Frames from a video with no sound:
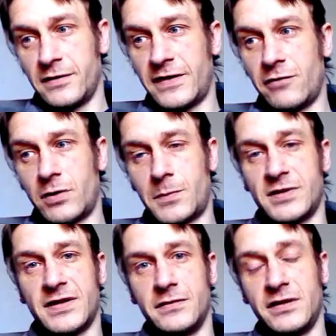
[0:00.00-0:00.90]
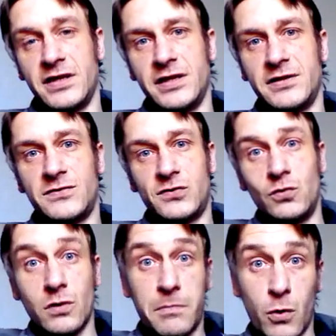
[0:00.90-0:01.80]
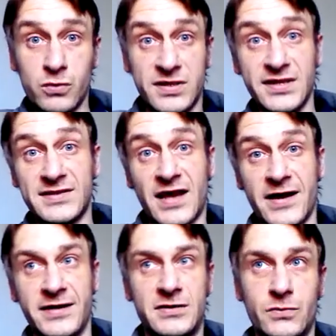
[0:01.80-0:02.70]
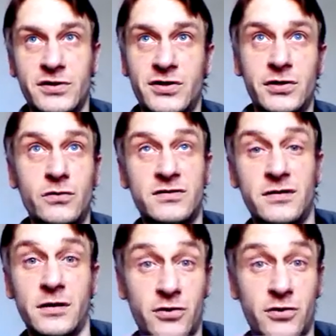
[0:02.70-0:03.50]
they represent the two opposing sides which are used to